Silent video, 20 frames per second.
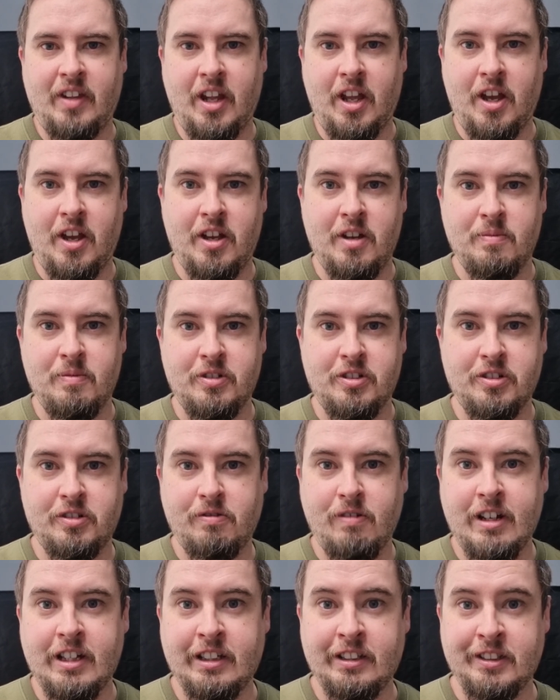um, which is
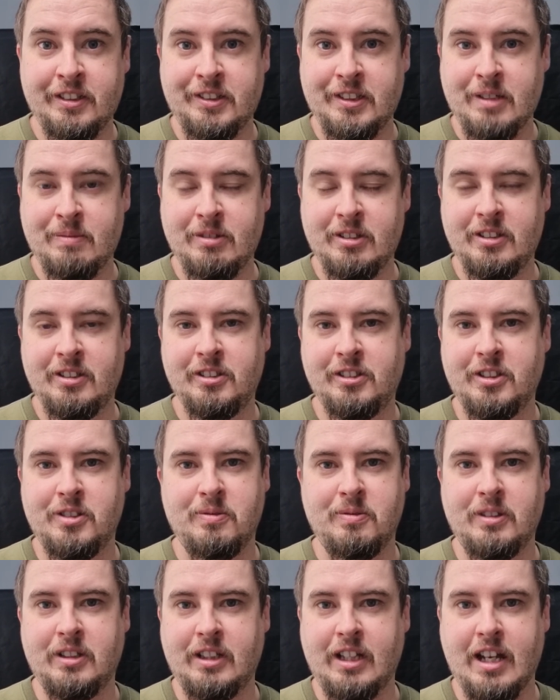great in the summer, because
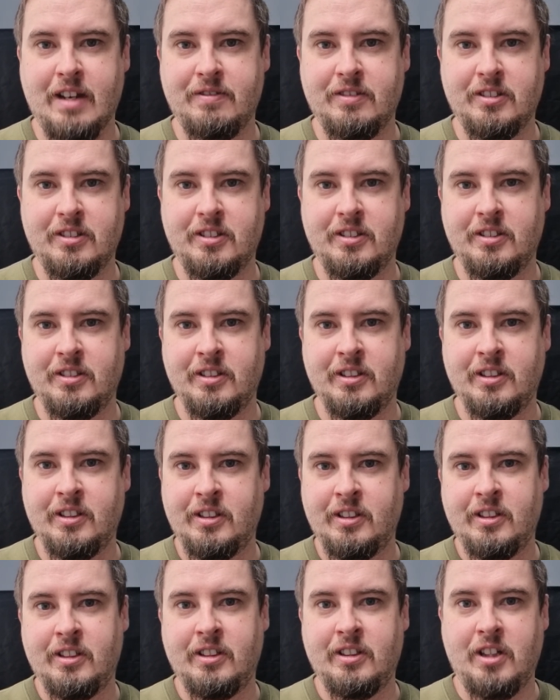we have a
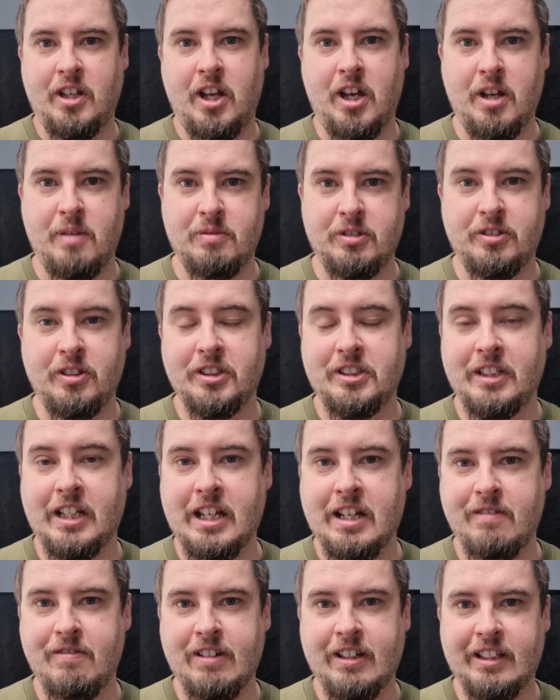um, it's nice and
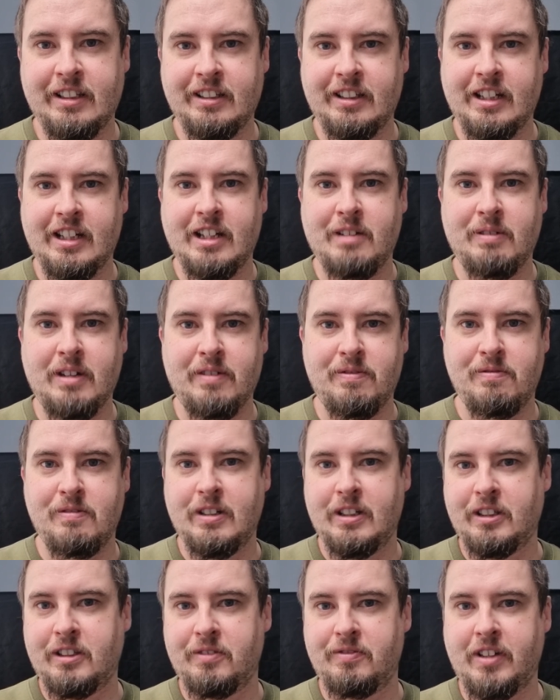airy in there, we have
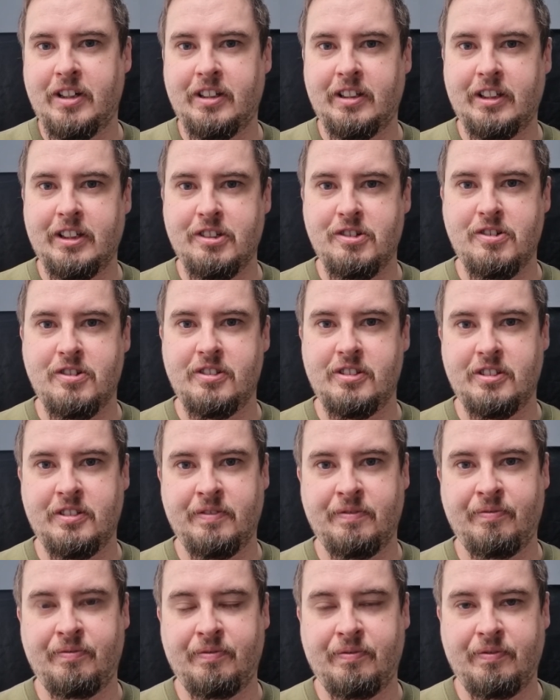really good ventilation,
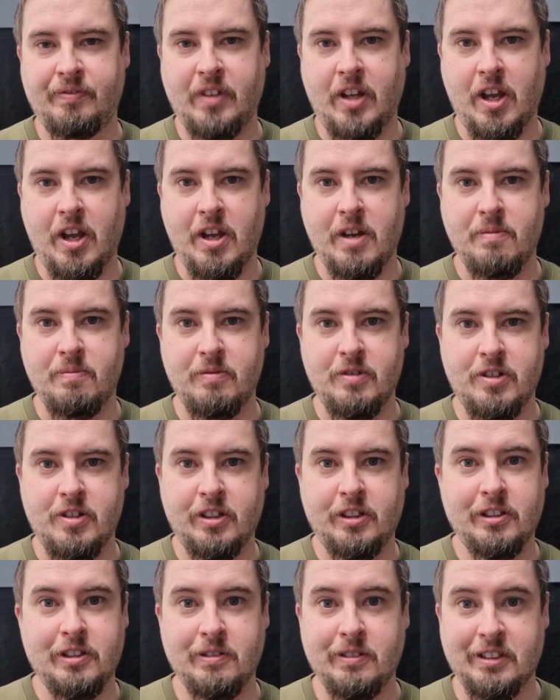um, which you
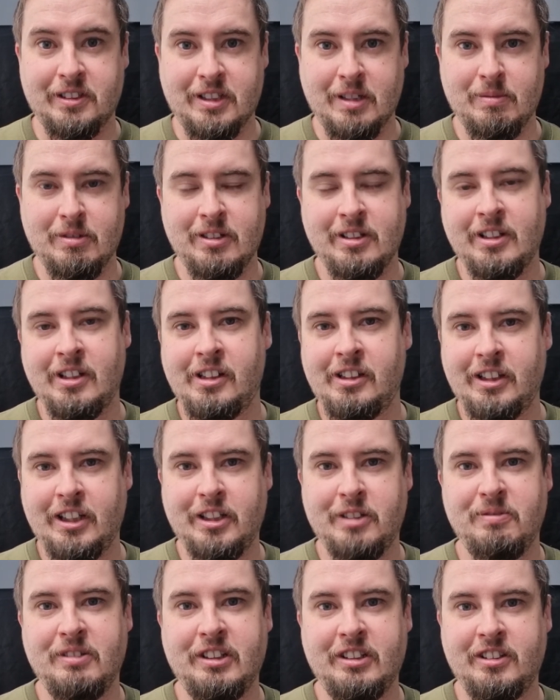can do in the summer. In
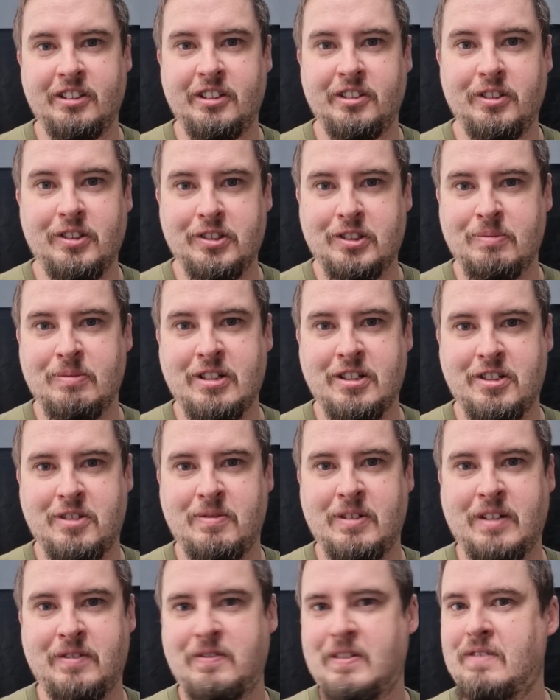the winter, not so much.
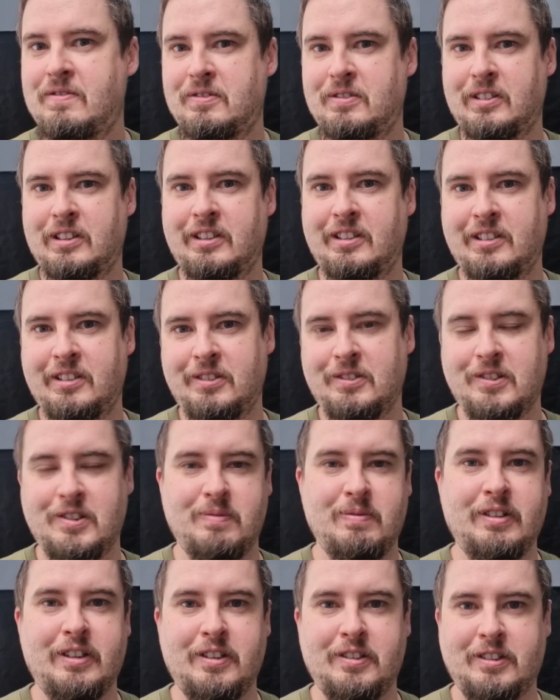We have to have all the doors
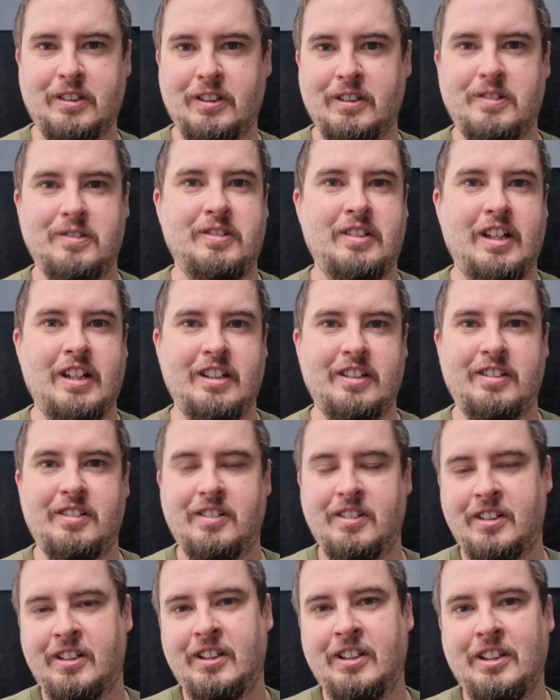and windows closed and
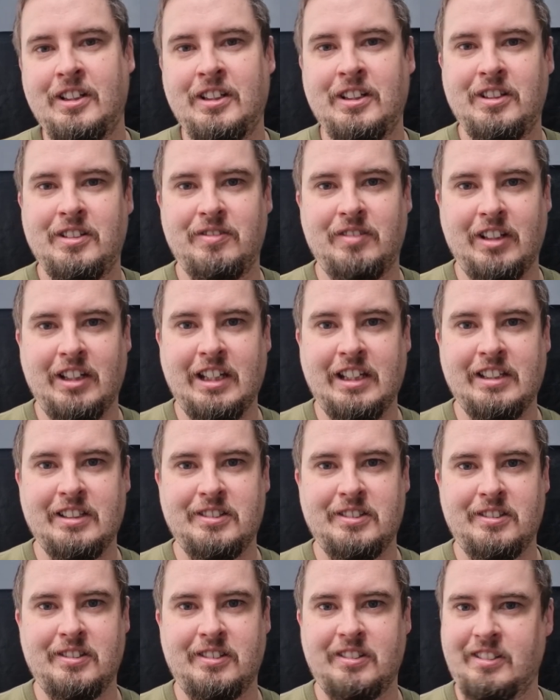the
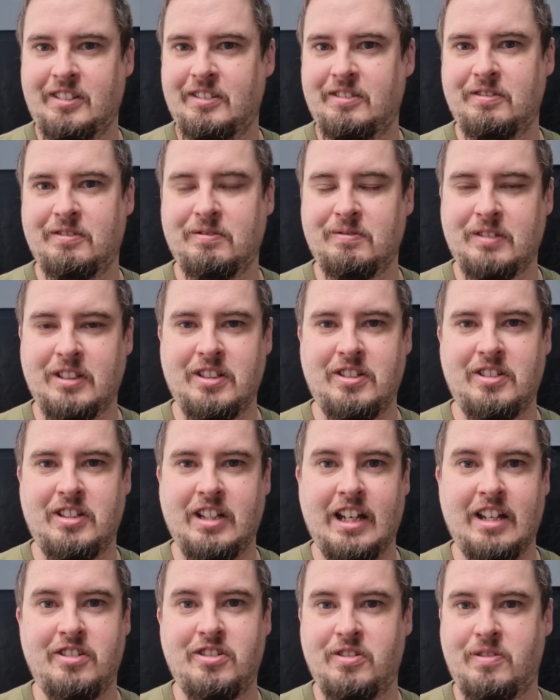heaters on, which
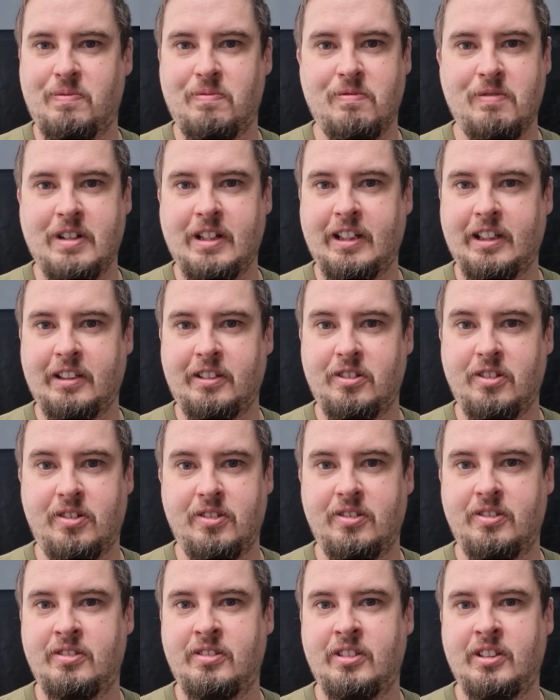yeah, just really not